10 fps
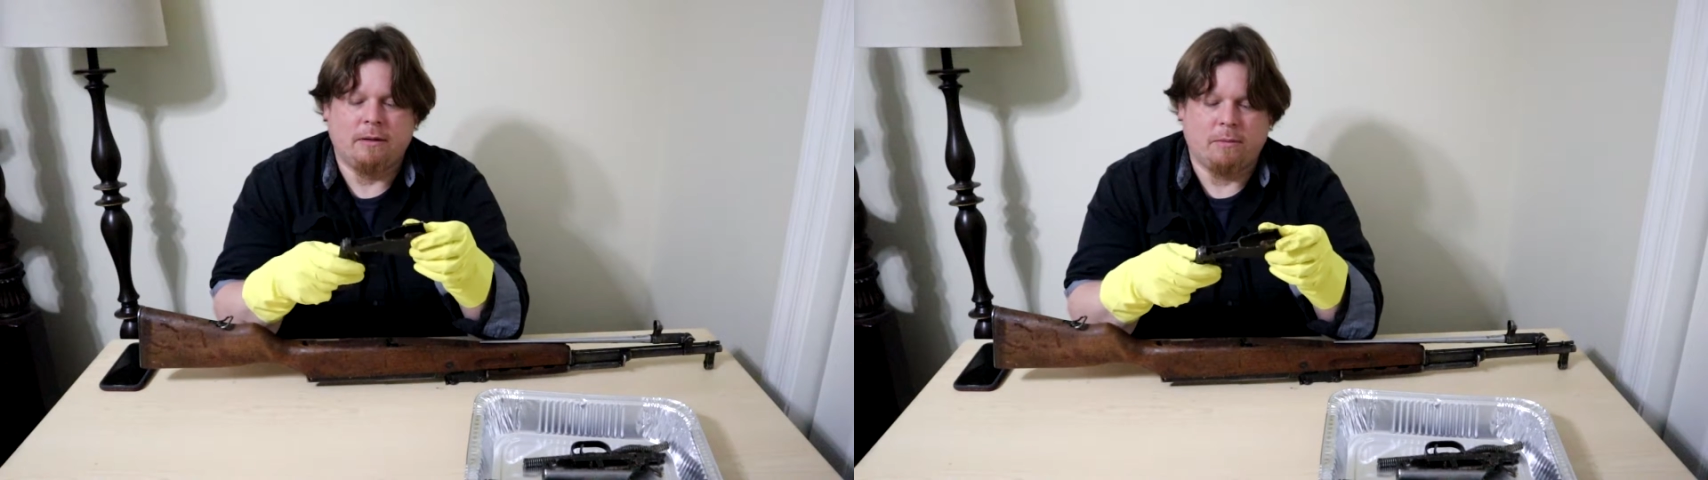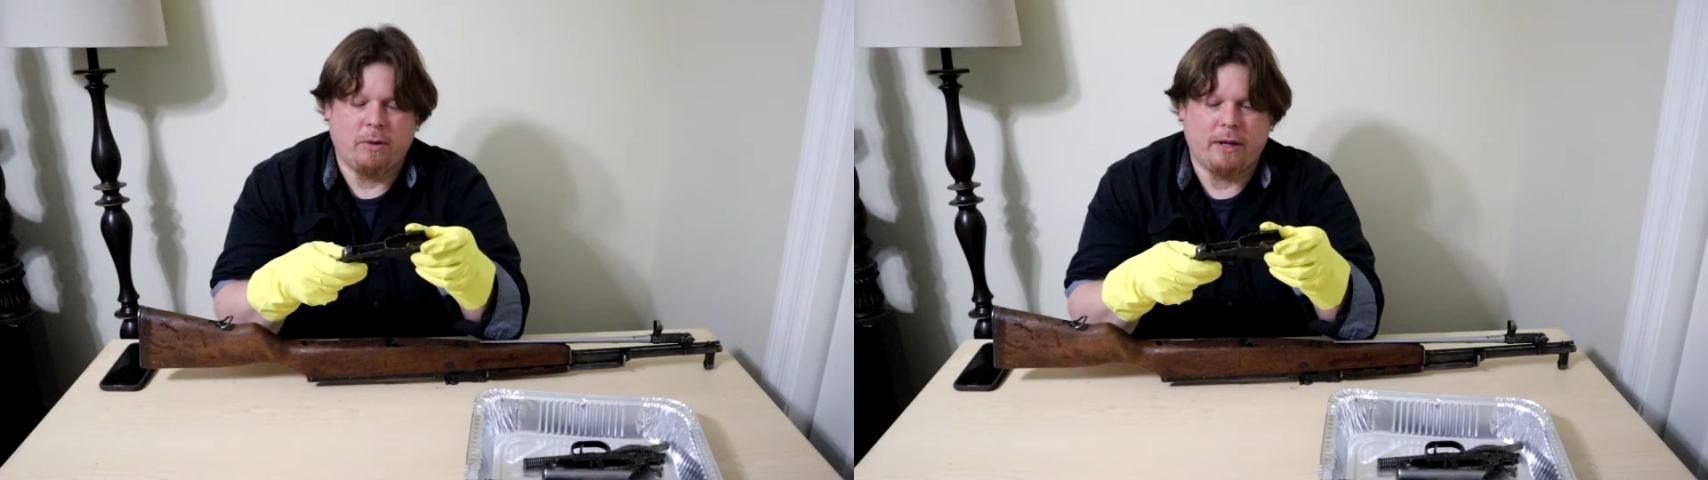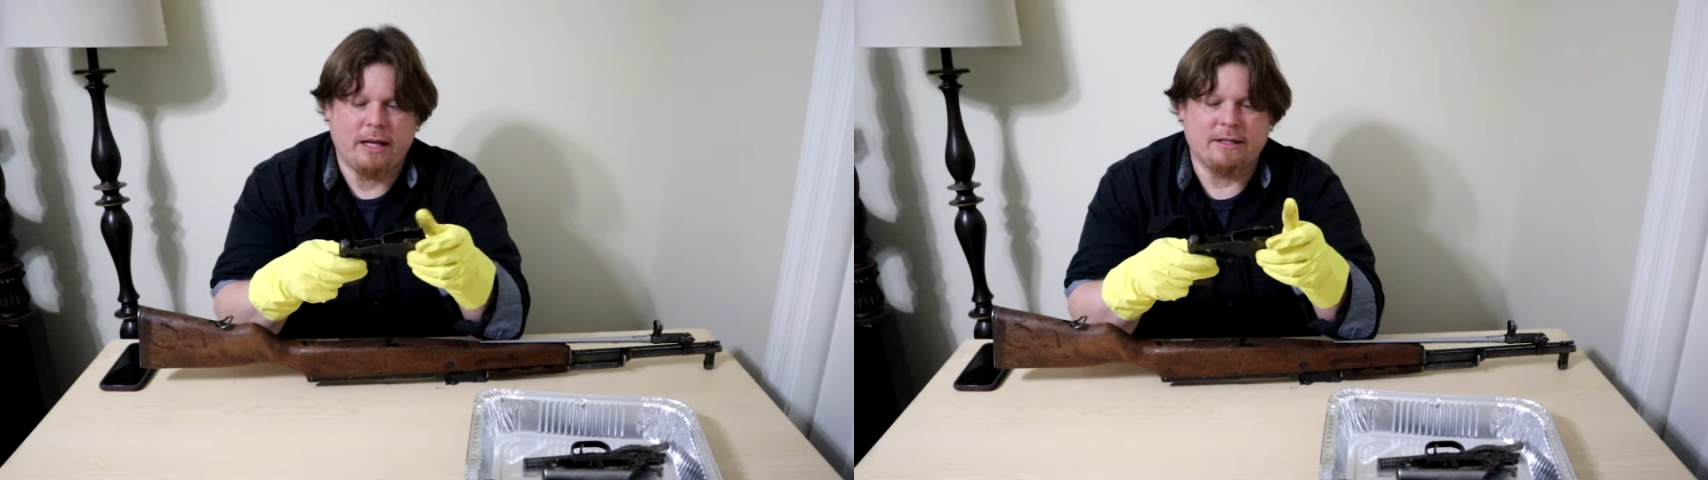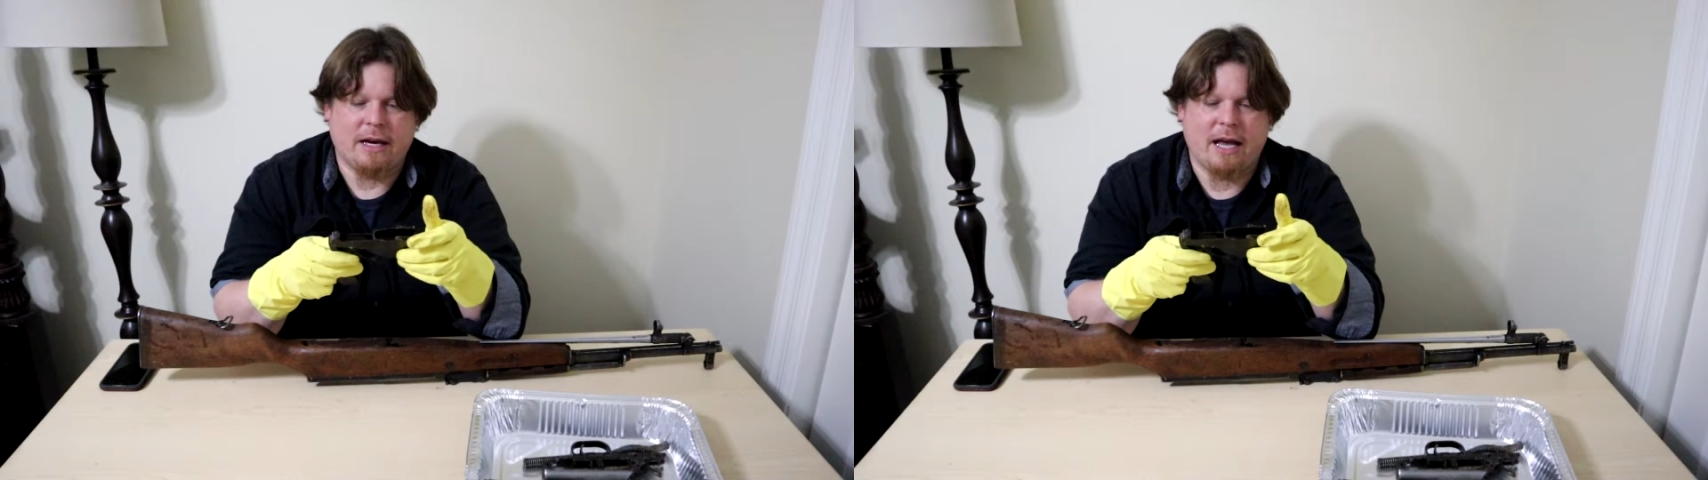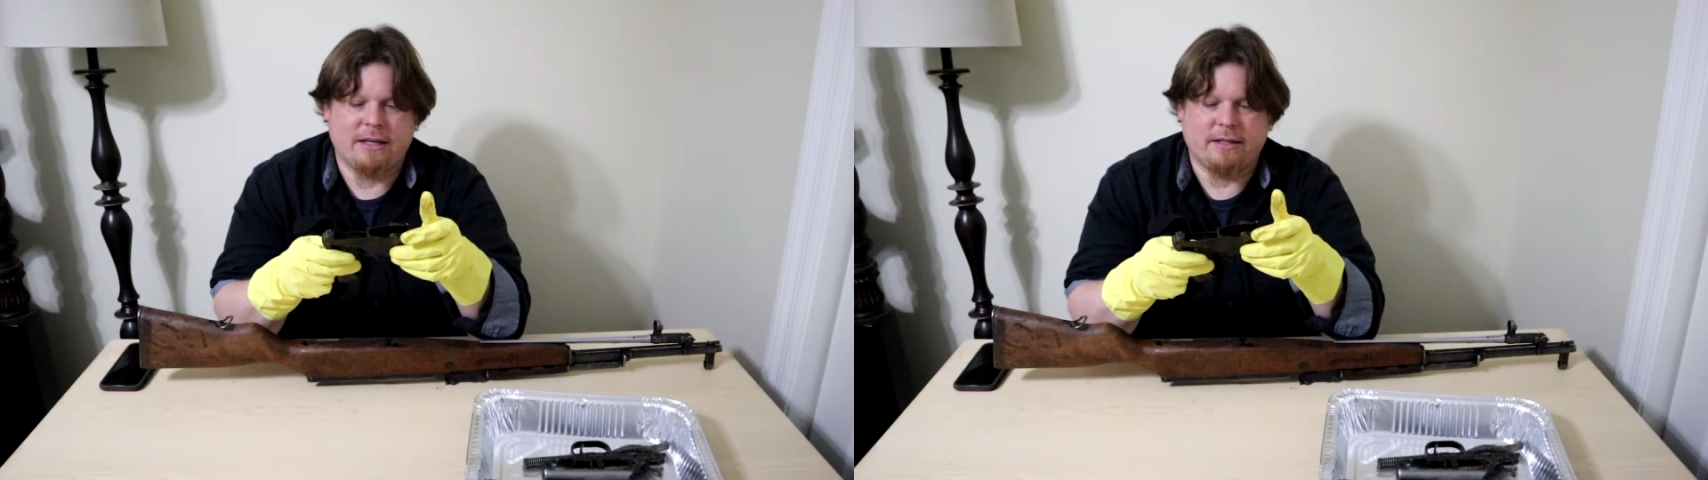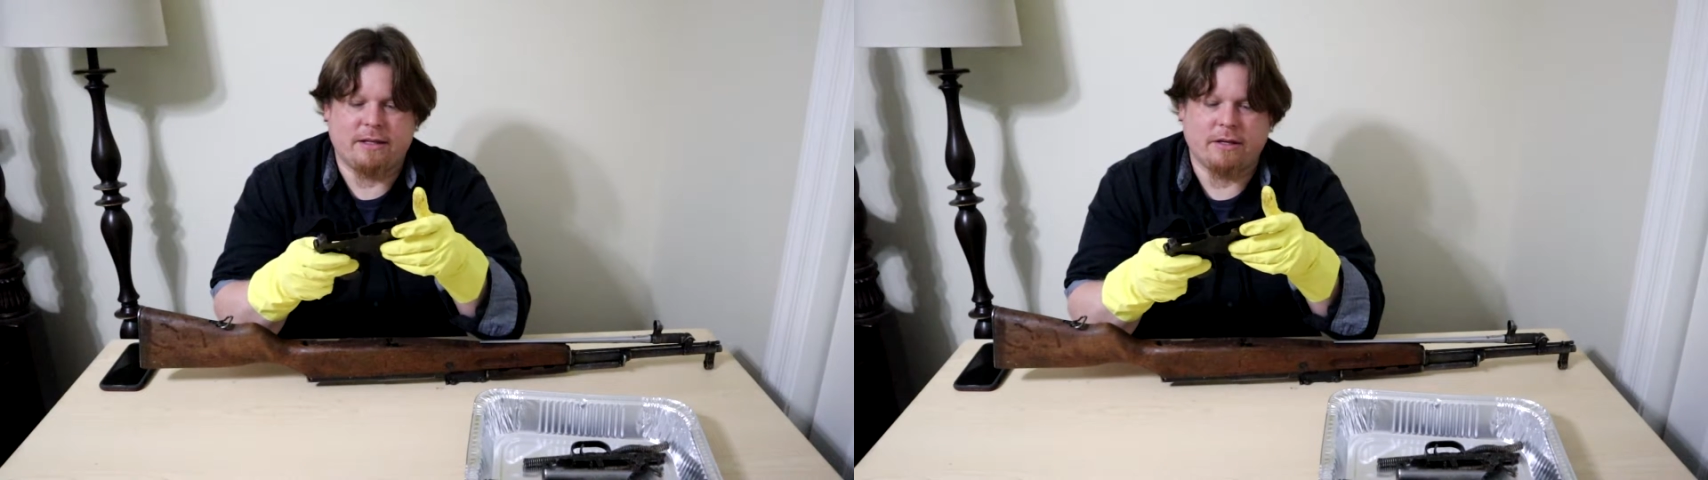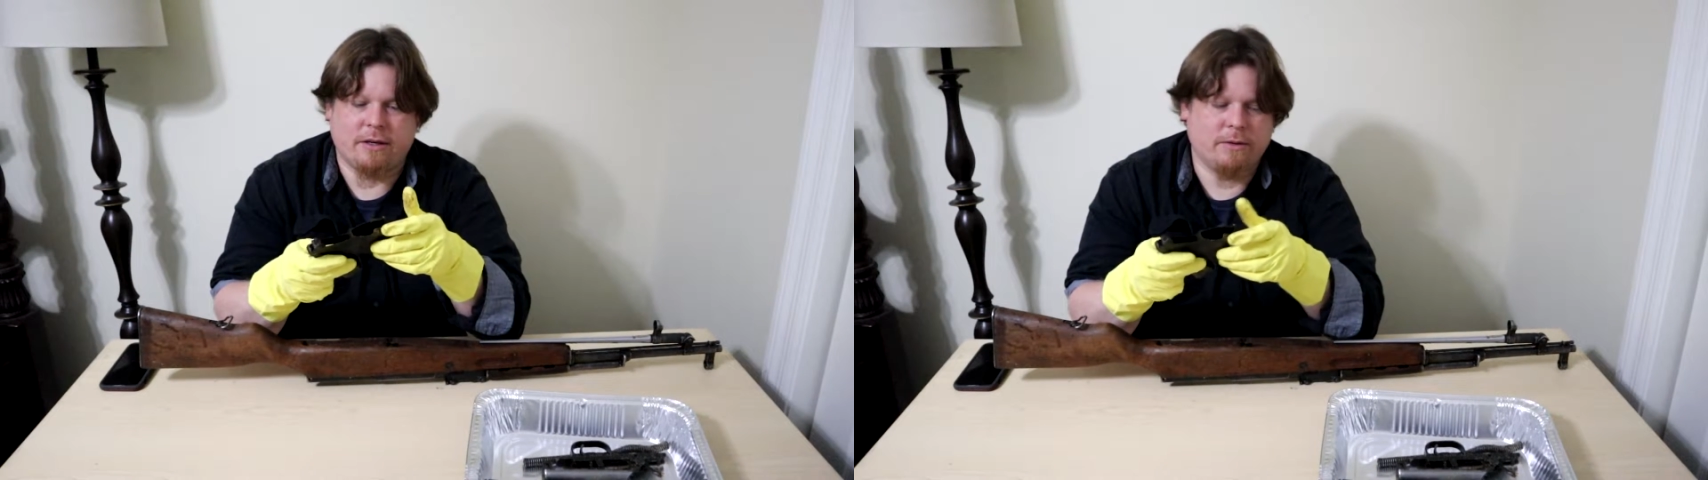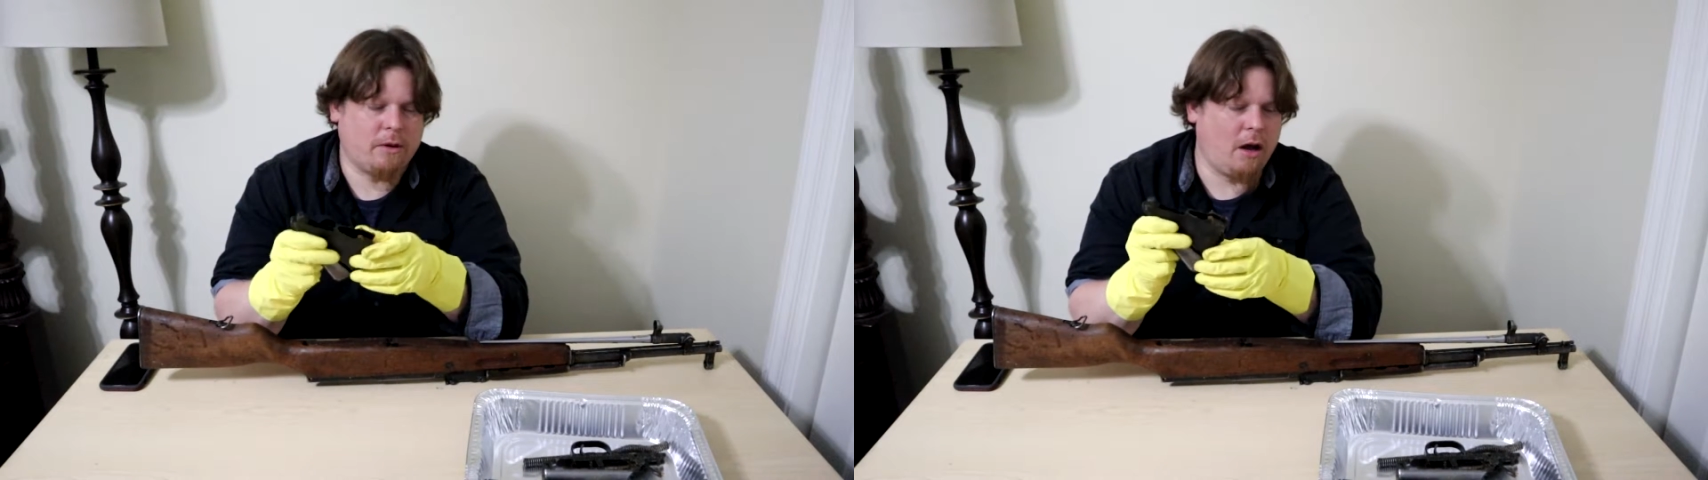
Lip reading: Boy, that's nasty too.